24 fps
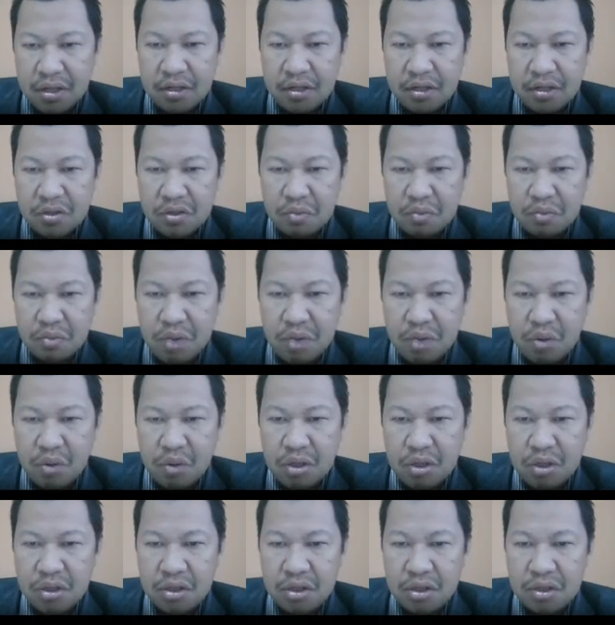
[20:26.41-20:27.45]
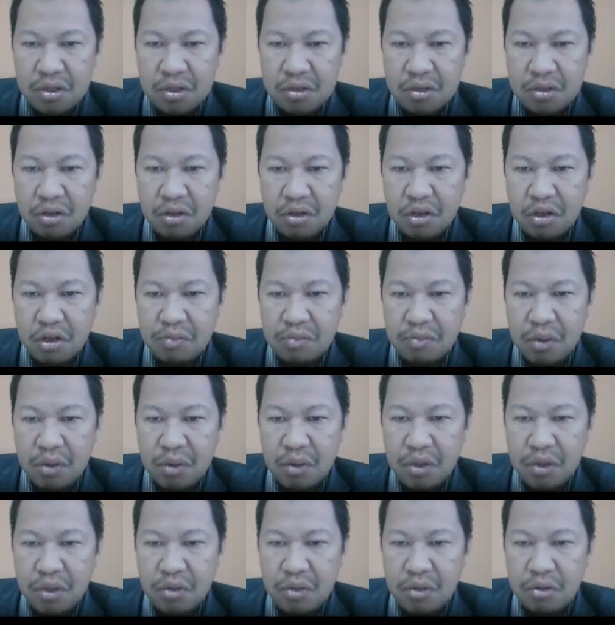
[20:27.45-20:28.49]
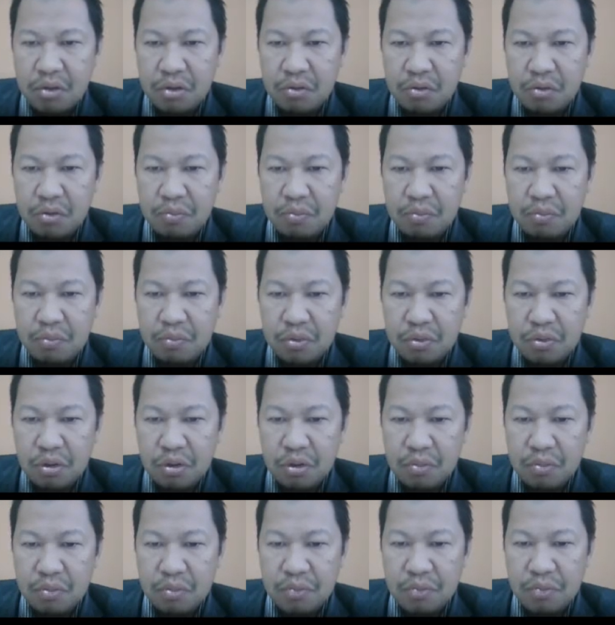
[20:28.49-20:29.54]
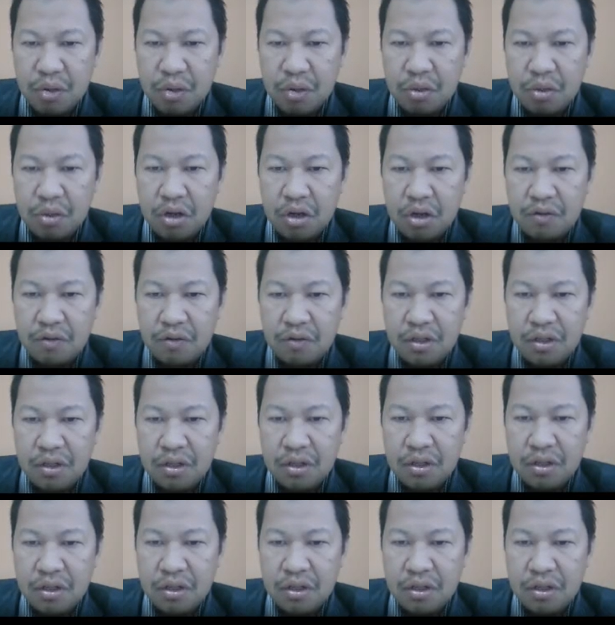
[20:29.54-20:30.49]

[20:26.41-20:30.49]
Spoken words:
So power, total power equal to power of the